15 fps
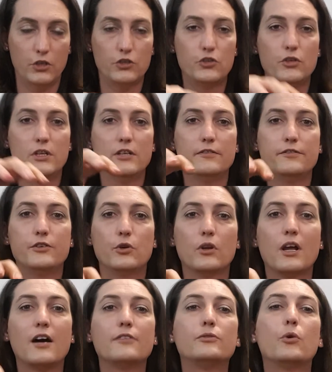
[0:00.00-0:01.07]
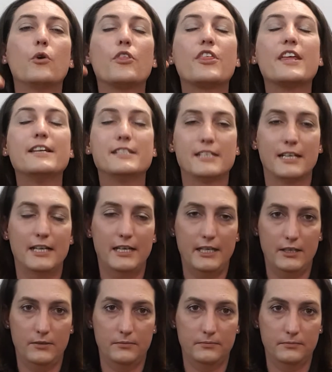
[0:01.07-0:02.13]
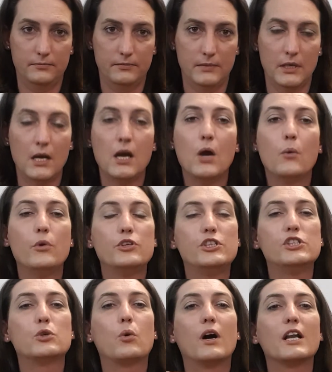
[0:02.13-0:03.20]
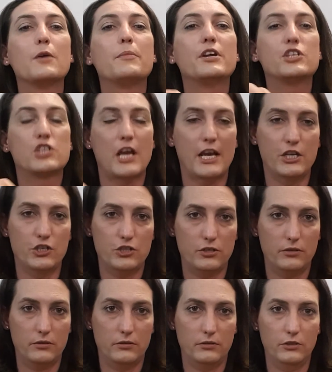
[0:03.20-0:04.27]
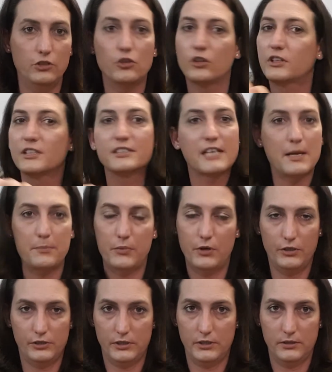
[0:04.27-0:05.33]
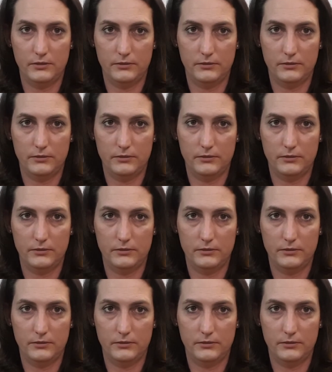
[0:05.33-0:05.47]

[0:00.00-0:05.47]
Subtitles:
to live your life authentically, which is quite a big change. You're not the same person.